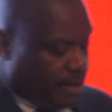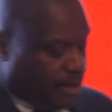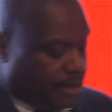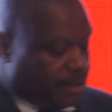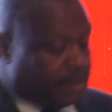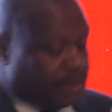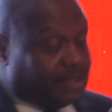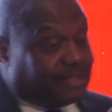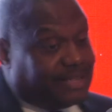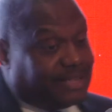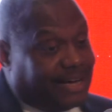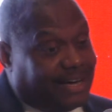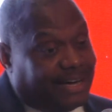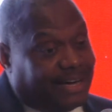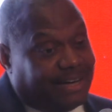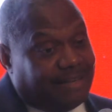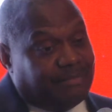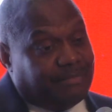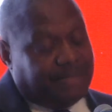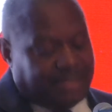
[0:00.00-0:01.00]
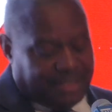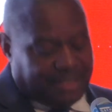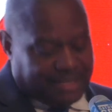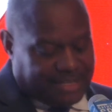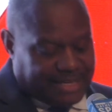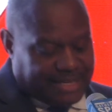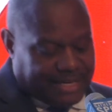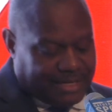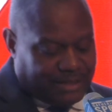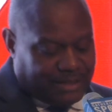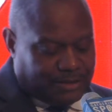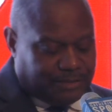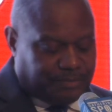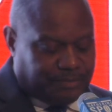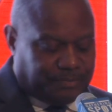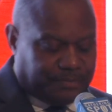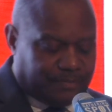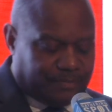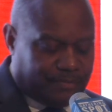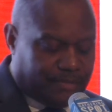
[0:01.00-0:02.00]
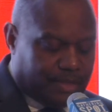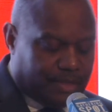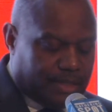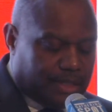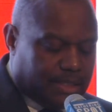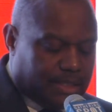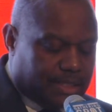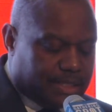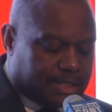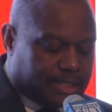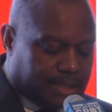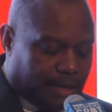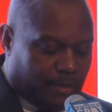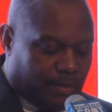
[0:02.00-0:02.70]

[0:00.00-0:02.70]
The time is now. In some